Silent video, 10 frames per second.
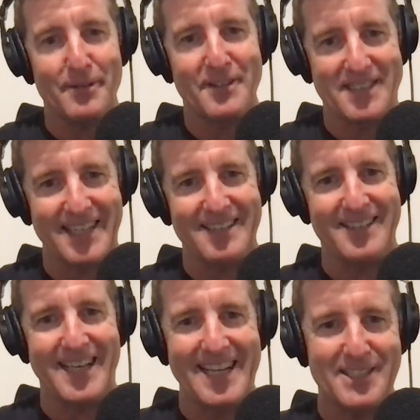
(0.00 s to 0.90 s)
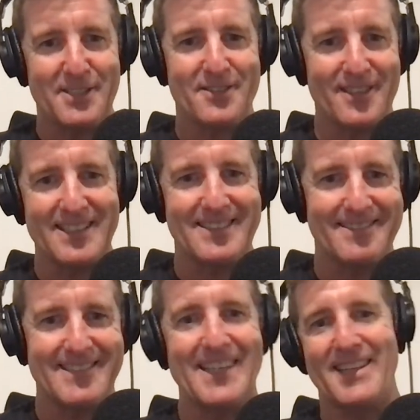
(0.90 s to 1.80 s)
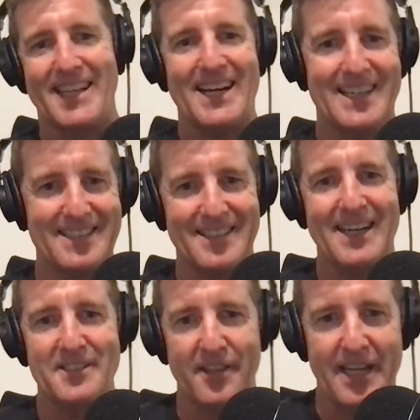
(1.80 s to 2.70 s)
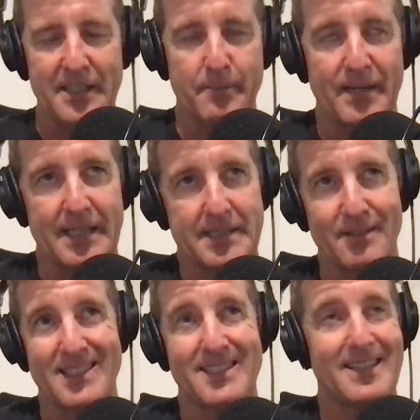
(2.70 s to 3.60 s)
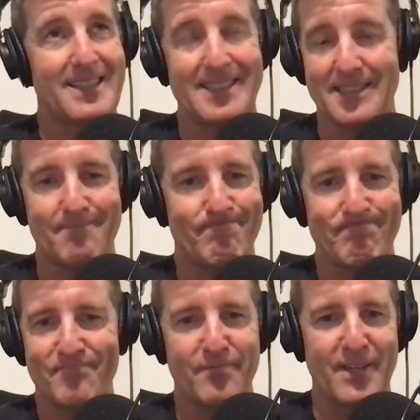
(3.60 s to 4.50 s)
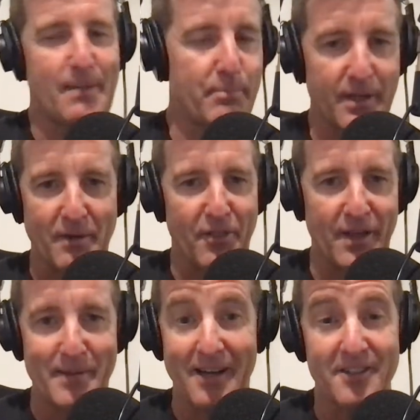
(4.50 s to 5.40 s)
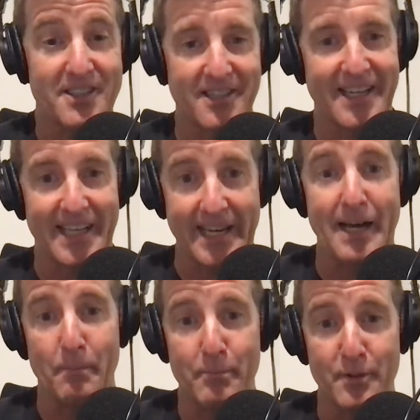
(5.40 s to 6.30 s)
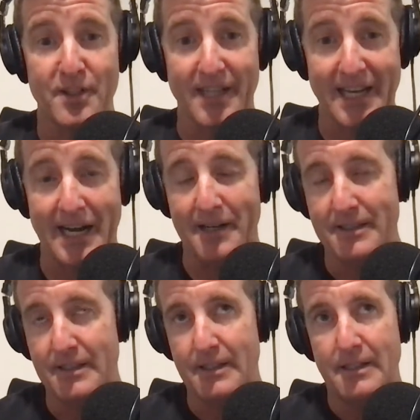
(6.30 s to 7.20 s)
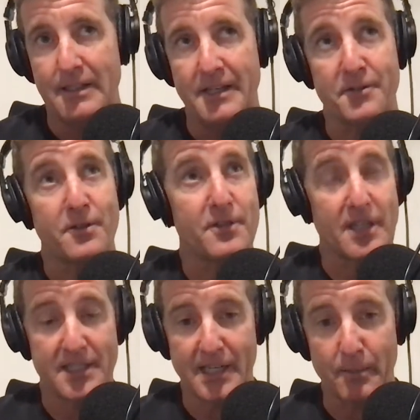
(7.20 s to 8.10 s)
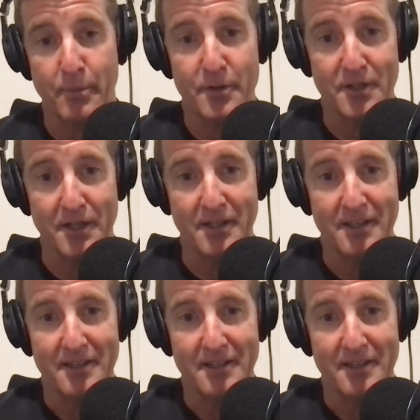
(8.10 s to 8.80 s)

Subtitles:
broke down and I had to try and get the car under the underpass. So I decided I'd just forget putting my thumb out. I'm just going to get out and push the car. And as soon as I started pushing,